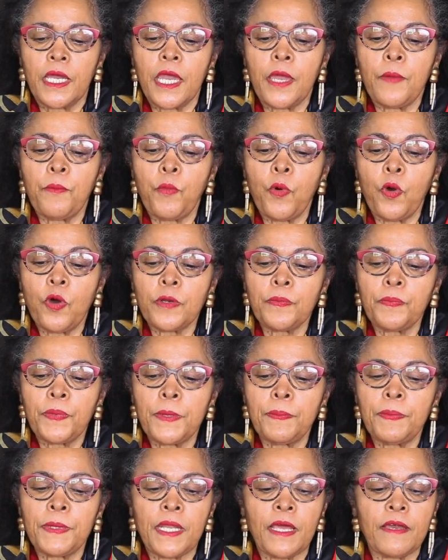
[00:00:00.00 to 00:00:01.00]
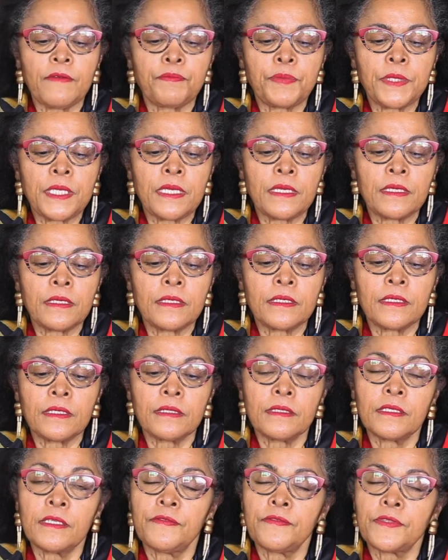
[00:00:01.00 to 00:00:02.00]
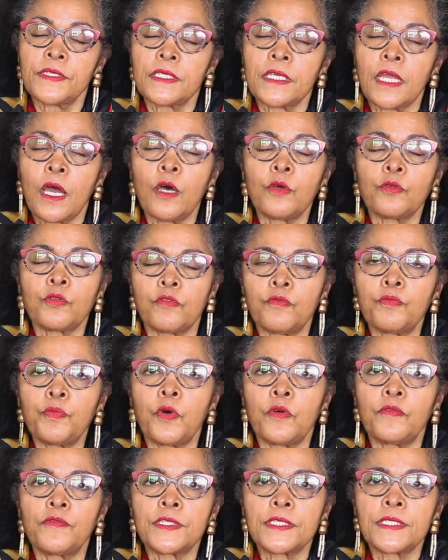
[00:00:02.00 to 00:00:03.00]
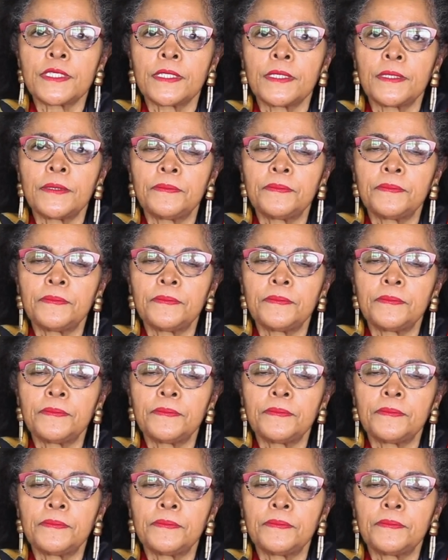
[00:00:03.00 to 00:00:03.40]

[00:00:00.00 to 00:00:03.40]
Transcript: and more people have been lifted out of poverty.